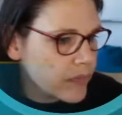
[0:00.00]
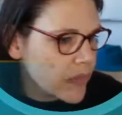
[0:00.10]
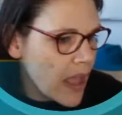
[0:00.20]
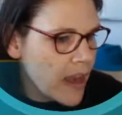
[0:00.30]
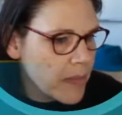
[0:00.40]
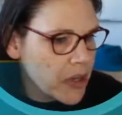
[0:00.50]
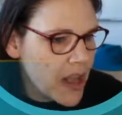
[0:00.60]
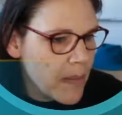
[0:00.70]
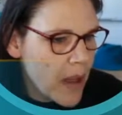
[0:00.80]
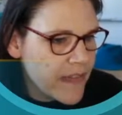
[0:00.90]
and I'm going to
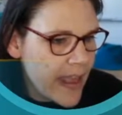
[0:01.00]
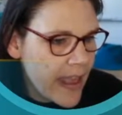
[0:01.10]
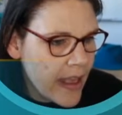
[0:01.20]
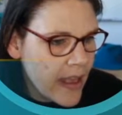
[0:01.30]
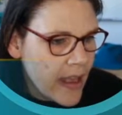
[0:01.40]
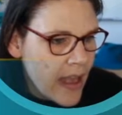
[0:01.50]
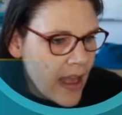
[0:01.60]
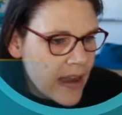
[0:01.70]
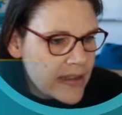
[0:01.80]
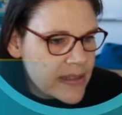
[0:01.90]
come over here.
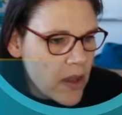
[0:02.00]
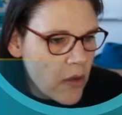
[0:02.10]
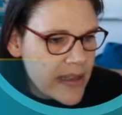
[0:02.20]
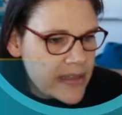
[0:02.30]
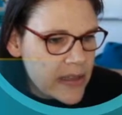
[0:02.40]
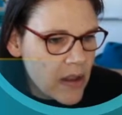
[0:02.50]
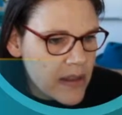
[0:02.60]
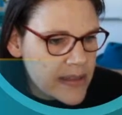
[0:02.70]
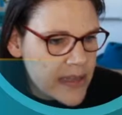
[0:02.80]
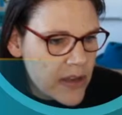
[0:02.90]
And so
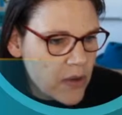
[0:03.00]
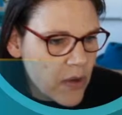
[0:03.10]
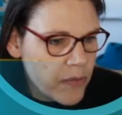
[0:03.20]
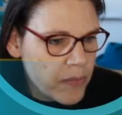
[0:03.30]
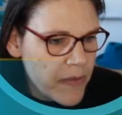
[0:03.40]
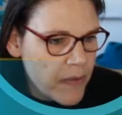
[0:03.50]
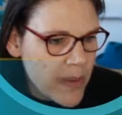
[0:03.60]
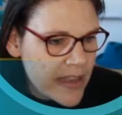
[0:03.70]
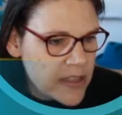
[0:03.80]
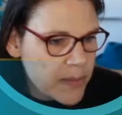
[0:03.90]
instead of, before we
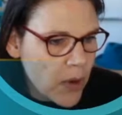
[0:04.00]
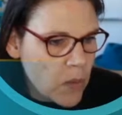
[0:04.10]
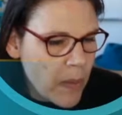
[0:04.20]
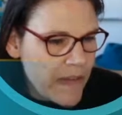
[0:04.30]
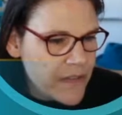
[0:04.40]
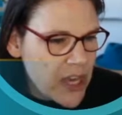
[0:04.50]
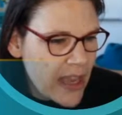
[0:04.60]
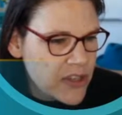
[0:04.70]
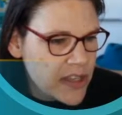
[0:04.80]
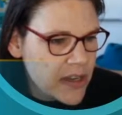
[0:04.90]
get to the point where we've
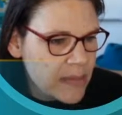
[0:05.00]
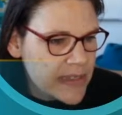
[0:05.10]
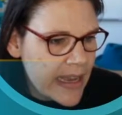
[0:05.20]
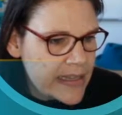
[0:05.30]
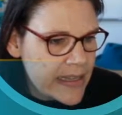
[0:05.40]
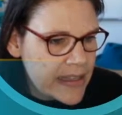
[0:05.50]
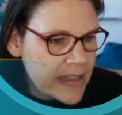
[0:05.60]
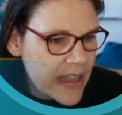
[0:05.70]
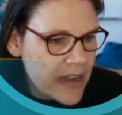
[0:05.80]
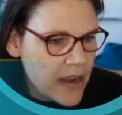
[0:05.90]
changed and updated
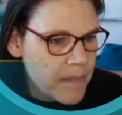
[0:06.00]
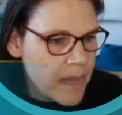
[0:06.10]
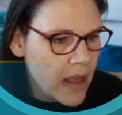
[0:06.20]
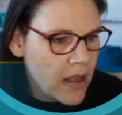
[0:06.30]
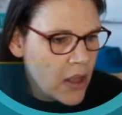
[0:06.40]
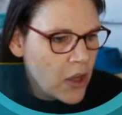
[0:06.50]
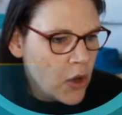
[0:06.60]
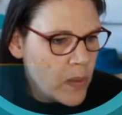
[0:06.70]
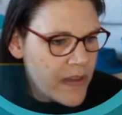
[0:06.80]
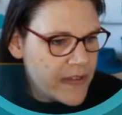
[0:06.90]
the number,
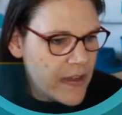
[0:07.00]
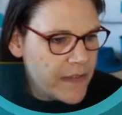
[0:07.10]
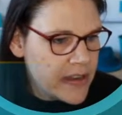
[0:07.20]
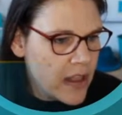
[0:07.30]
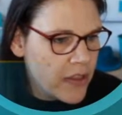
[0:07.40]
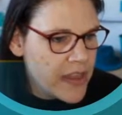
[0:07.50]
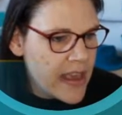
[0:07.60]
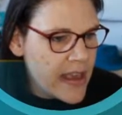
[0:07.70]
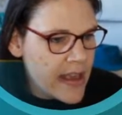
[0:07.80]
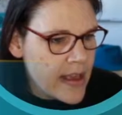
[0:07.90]
we've given
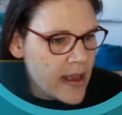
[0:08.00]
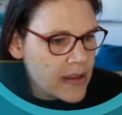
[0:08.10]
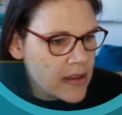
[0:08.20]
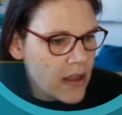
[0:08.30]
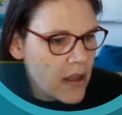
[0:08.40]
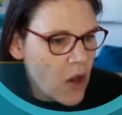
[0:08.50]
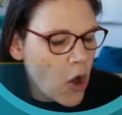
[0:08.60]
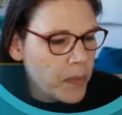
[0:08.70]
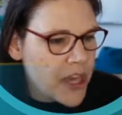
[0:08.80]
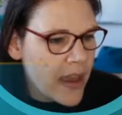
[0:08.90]
the
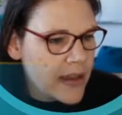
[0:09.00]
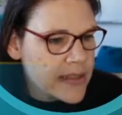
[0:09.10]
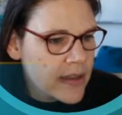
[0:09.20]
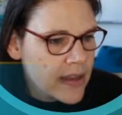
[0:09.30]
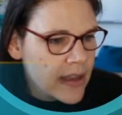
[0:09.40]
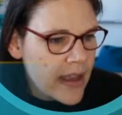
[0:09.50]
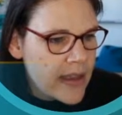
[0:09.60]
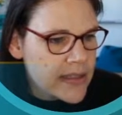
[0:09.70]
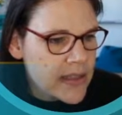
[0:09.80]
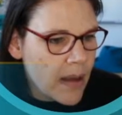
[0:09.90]
object
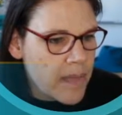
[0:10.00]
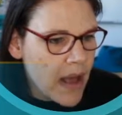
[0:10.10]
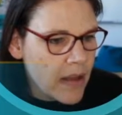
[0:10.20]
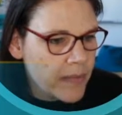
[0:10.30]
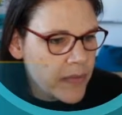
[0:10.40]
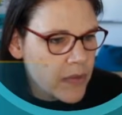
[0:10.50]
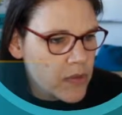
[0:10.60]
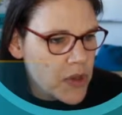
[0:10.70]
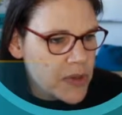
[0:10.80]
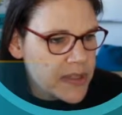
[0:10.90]
its number
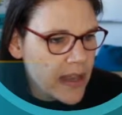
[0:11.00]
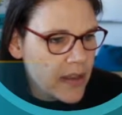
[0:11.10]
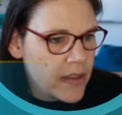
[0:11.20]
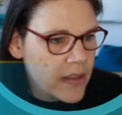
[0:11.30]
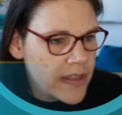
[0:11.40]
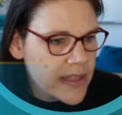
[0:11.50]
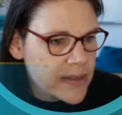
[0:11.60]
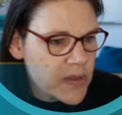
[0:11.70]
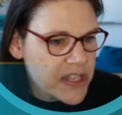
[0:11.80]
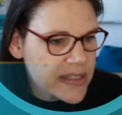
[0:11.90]
using
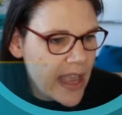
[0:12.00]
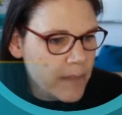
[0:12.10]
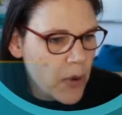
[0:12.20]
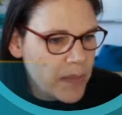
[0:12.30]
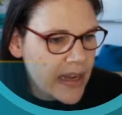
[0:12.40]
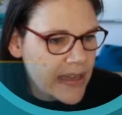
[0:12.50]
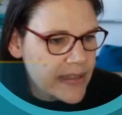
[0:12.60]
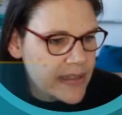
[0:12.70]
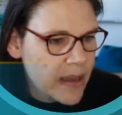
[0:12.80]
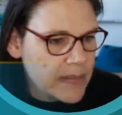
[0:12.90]
this, which is getting
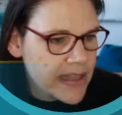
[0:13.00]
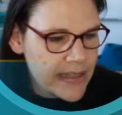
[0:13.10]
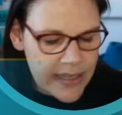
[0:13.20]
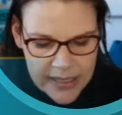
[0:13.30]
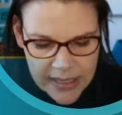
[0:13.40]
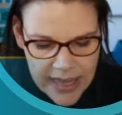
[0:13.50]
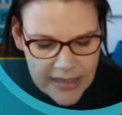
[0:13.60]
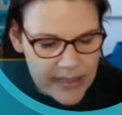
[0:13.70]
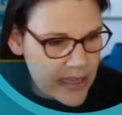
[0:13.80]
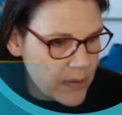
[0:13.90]
populated and updated.
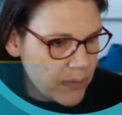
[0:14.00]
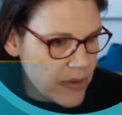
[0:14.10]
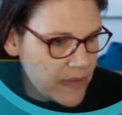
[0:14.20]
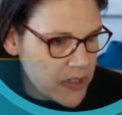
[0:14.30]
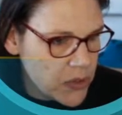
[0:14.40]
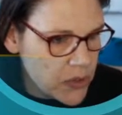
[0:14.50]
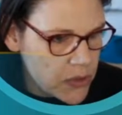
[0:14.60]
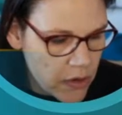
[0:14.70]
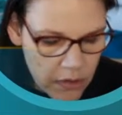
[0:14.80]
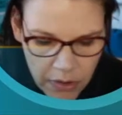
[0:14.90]
Again, see the previous
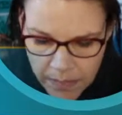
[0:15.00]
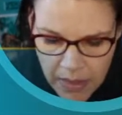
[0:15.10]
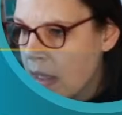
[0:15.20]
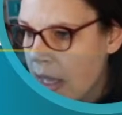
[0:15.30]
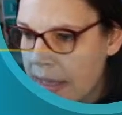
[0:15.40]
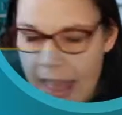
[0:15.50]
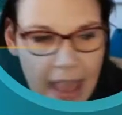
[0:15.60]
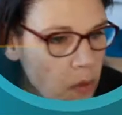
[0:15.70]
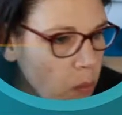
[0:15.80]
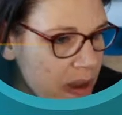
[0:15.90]
tutorial.
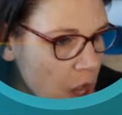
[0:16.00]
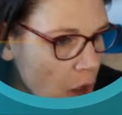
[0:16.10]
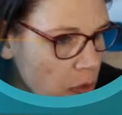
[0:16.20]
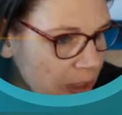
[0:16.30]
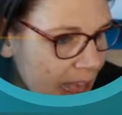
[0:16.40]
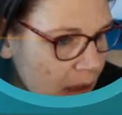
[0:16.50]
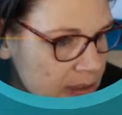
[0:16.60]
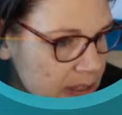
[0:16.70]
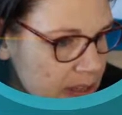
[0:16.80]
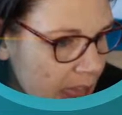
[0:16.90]
Okay, we know the
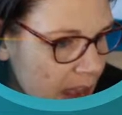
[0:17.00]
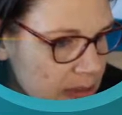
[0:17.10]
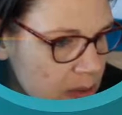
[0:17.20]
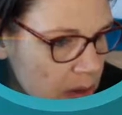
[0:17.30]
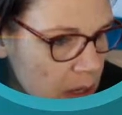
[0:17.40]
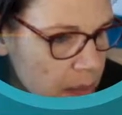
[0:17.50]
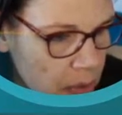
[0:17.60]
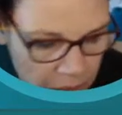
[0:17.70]
counter name, so we're going to put the